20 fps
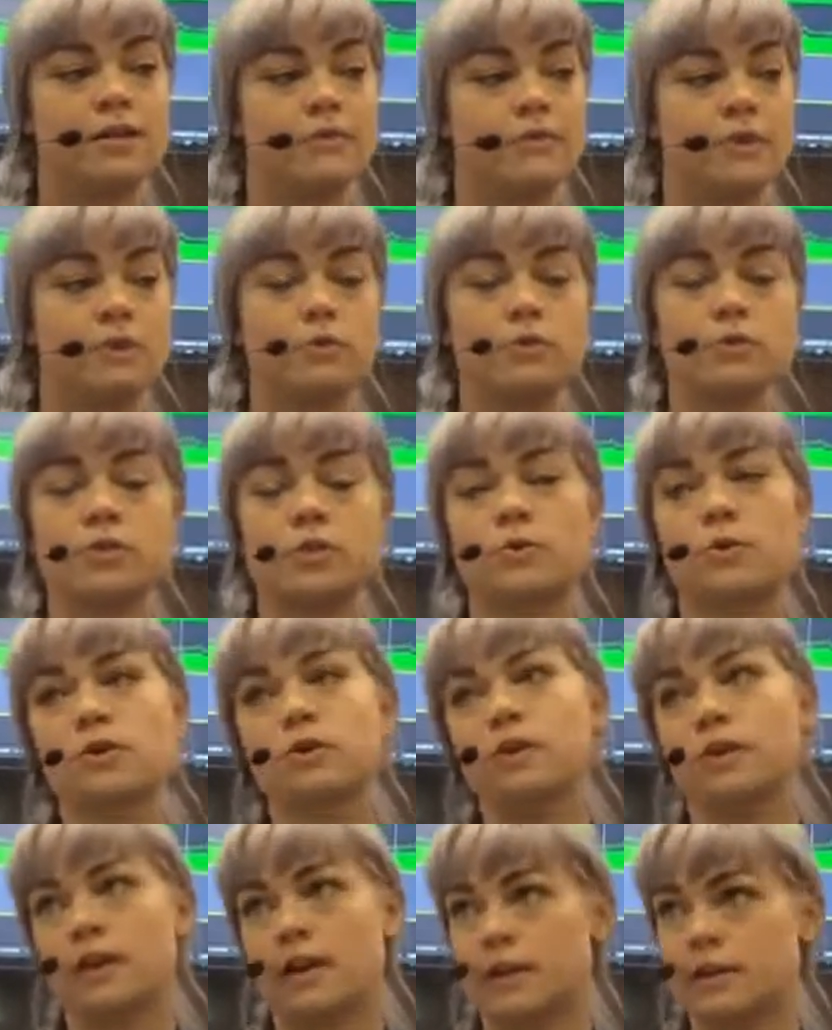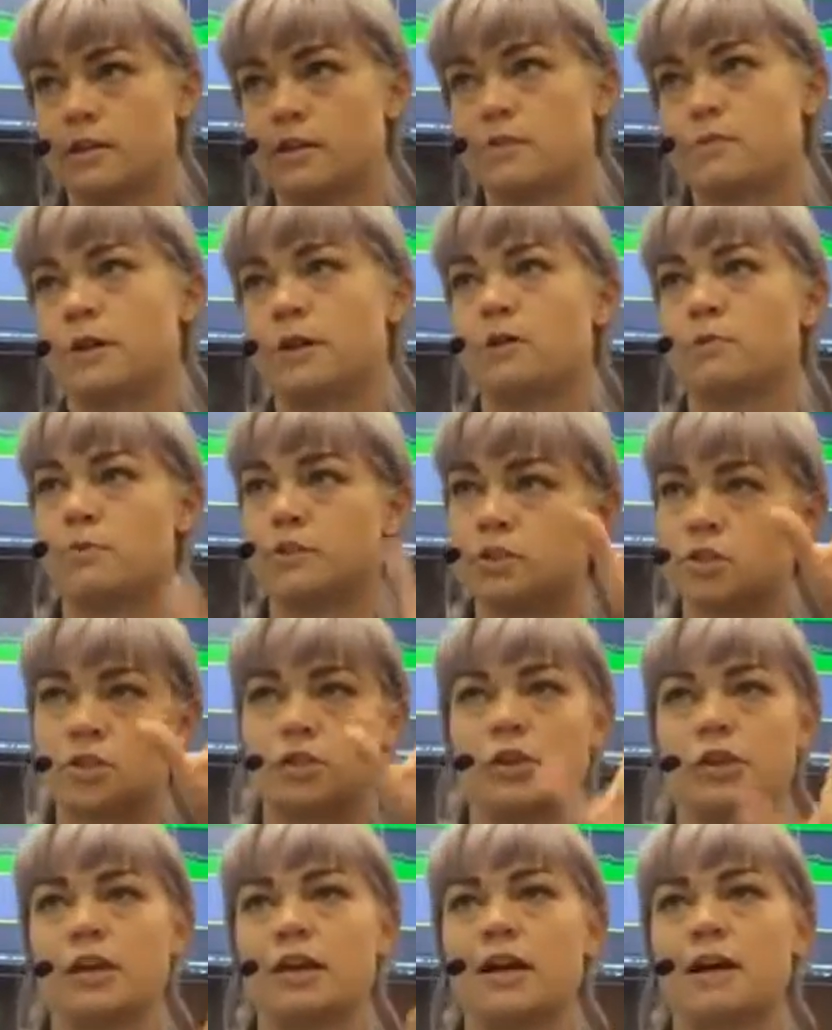They're also online as well with
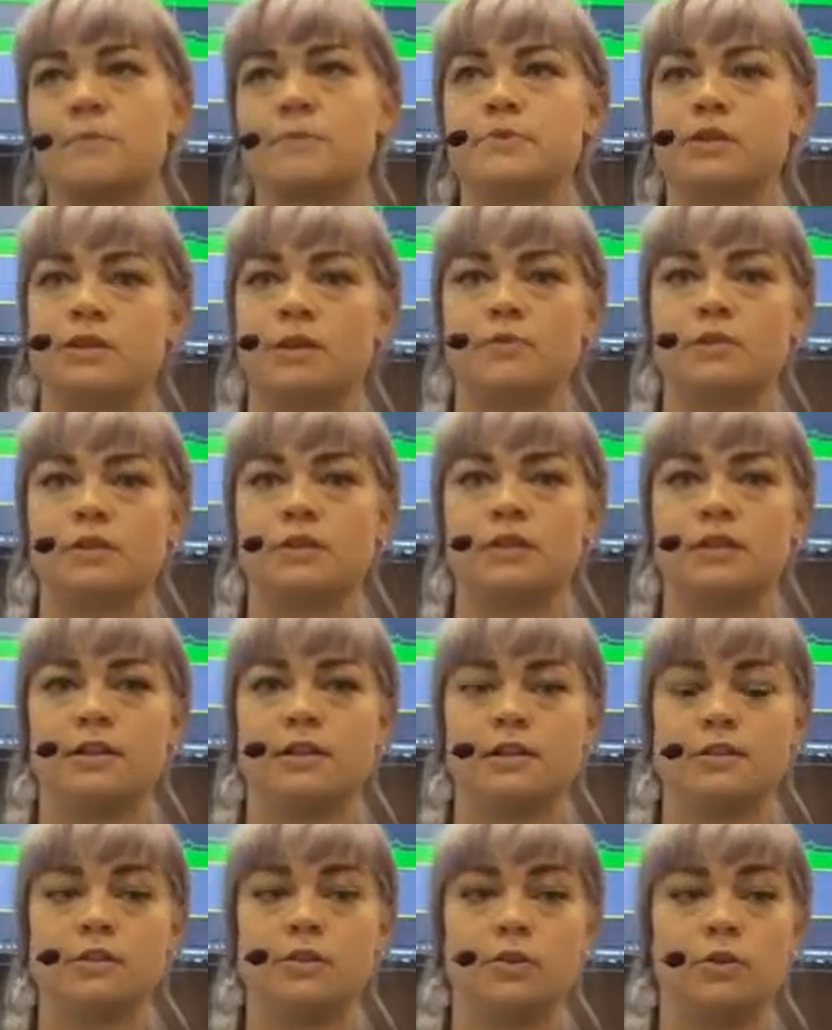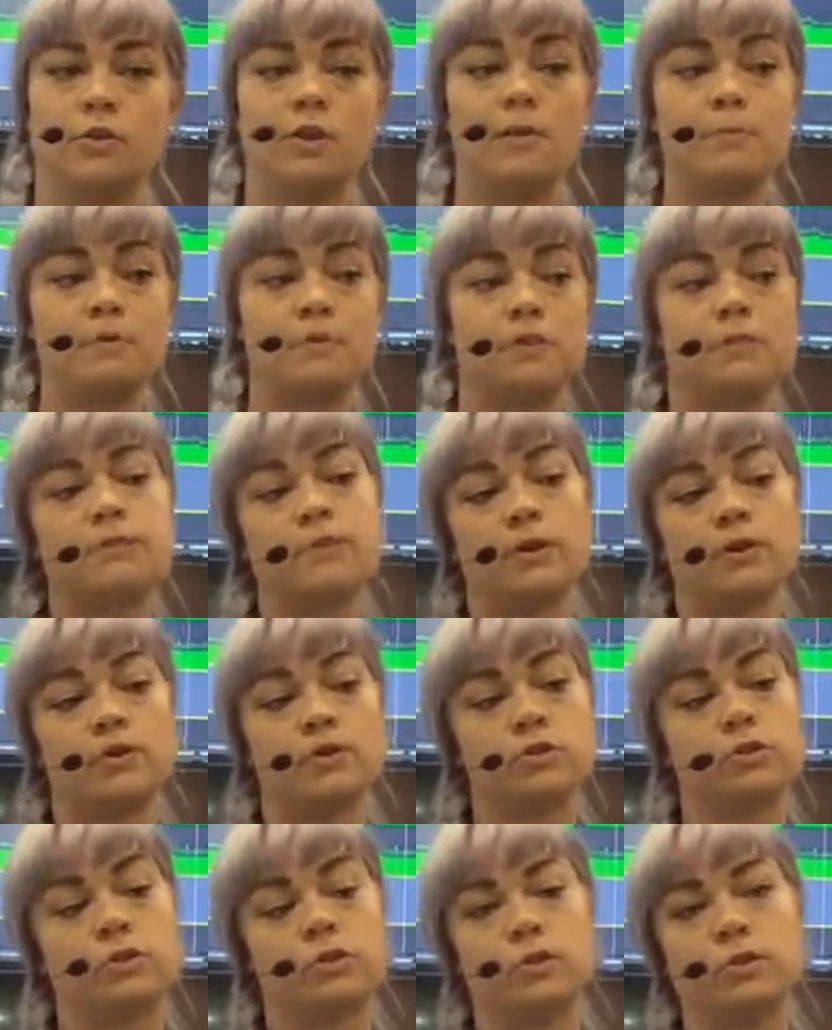screen caps and everything. So you're able to follow
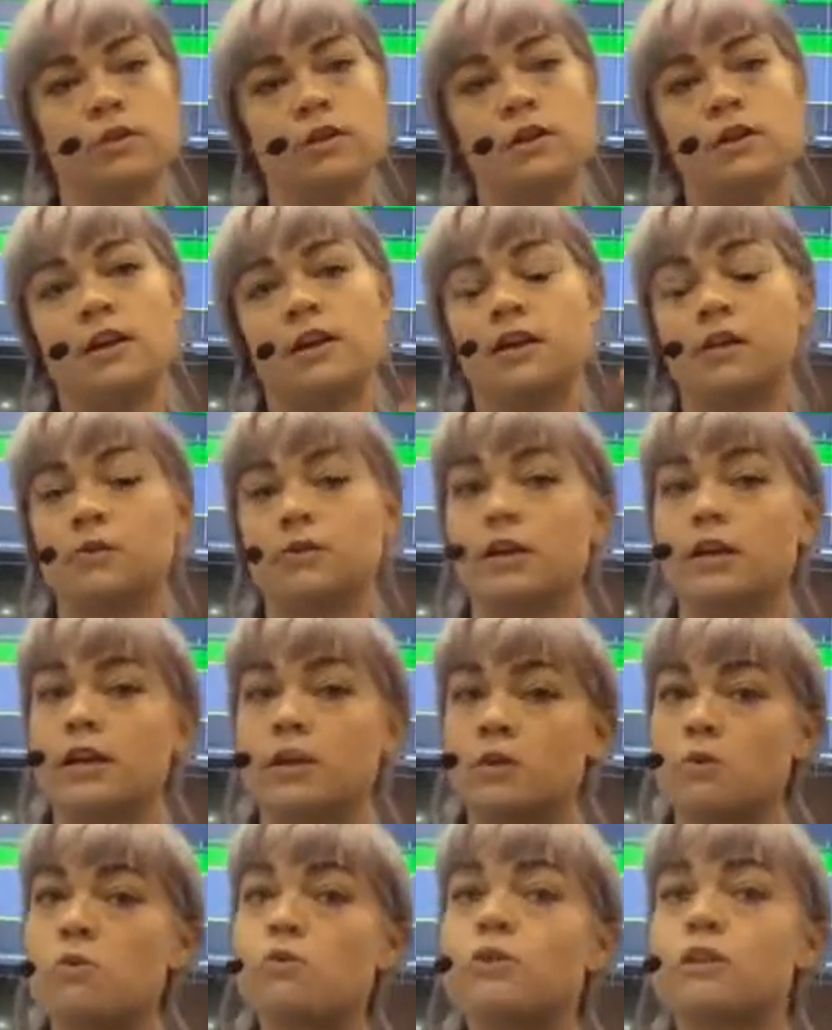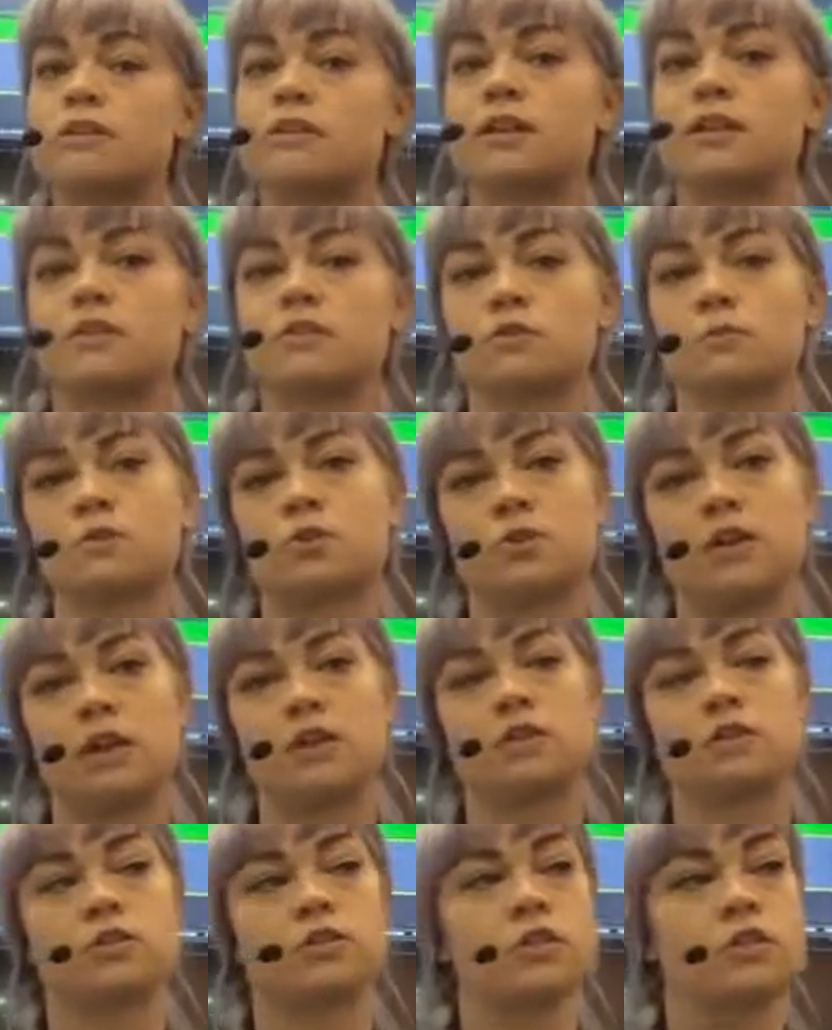through and create all these sounds from
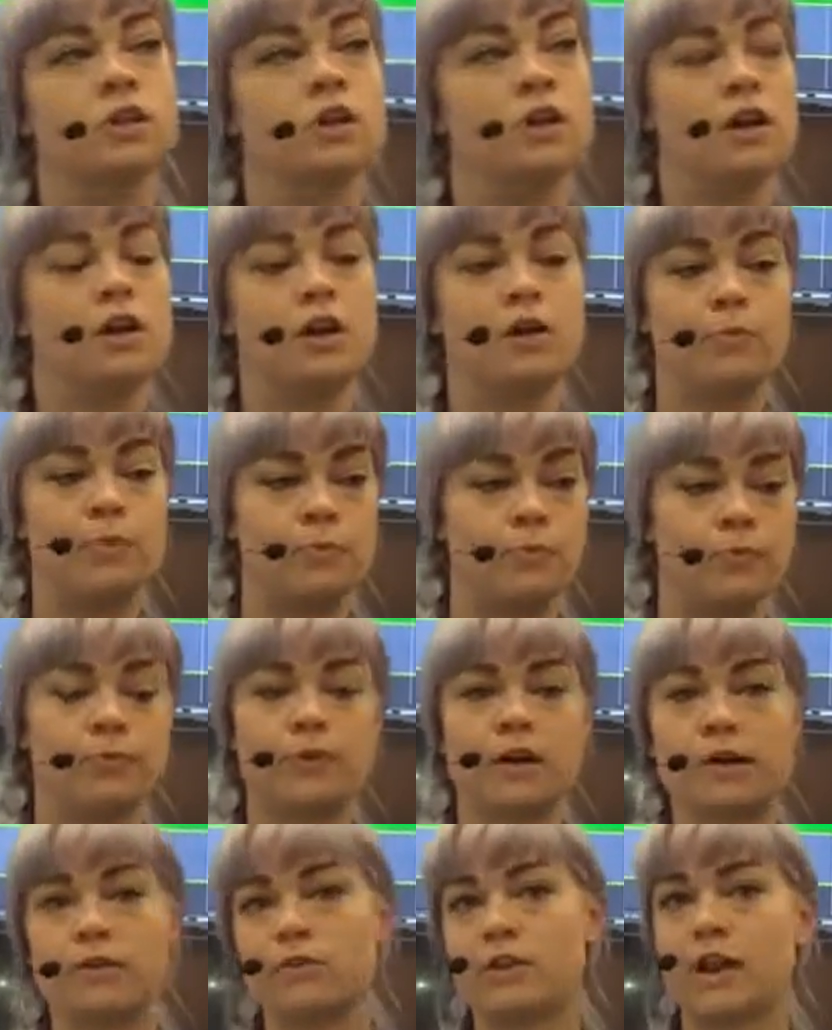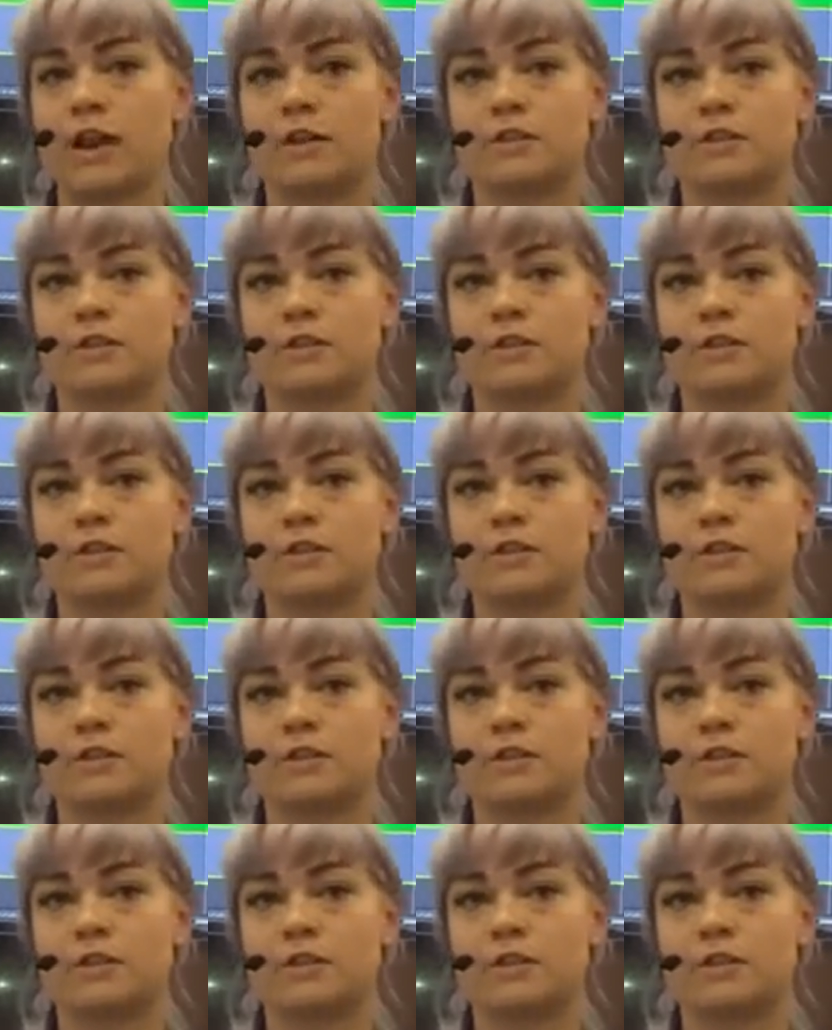scratch. We provide all the